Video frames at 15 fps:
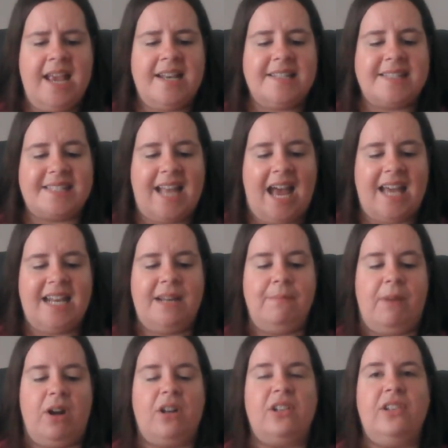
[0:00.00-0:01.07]
Scott and
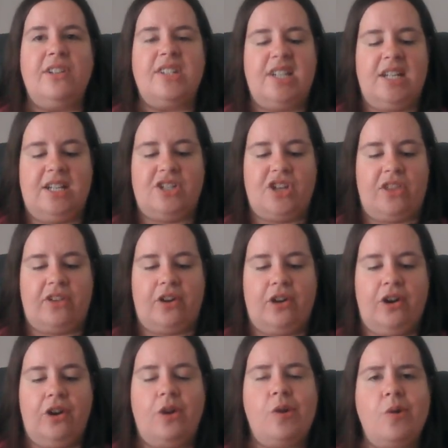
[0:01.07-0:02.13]
Mark looked at each other.
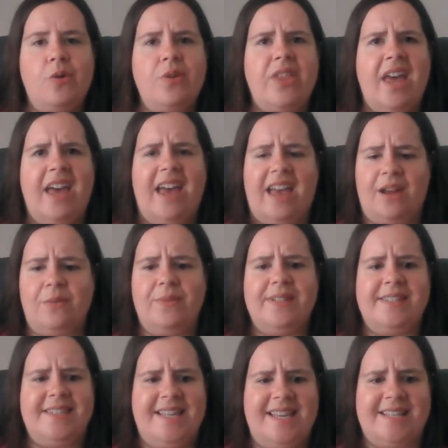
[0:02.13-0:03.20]
Who the heck
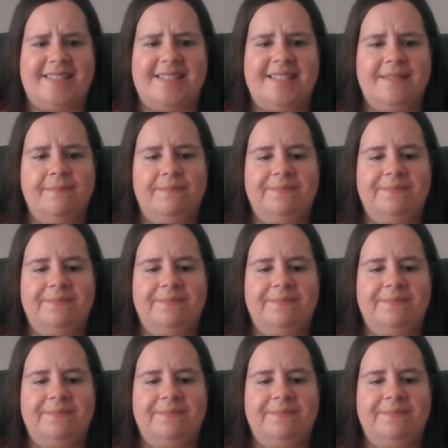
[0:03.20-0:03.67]
was this?